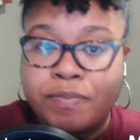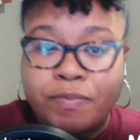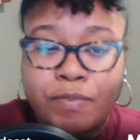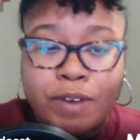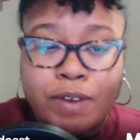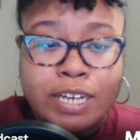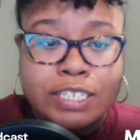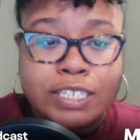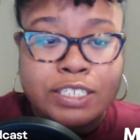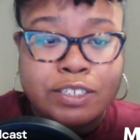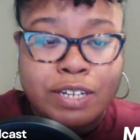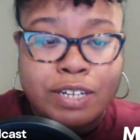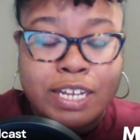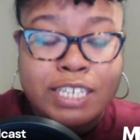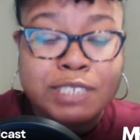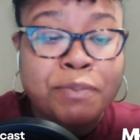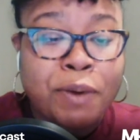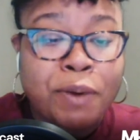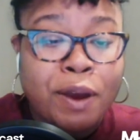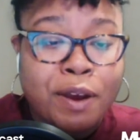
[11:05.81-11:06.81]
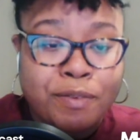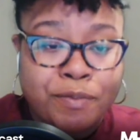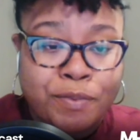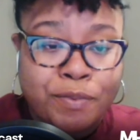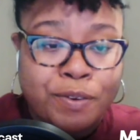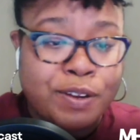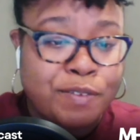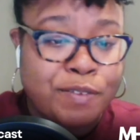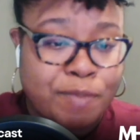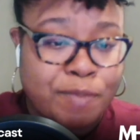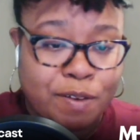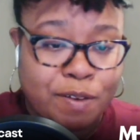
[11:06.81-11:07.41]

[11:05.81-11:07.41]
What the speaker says: Right? So that's part one of my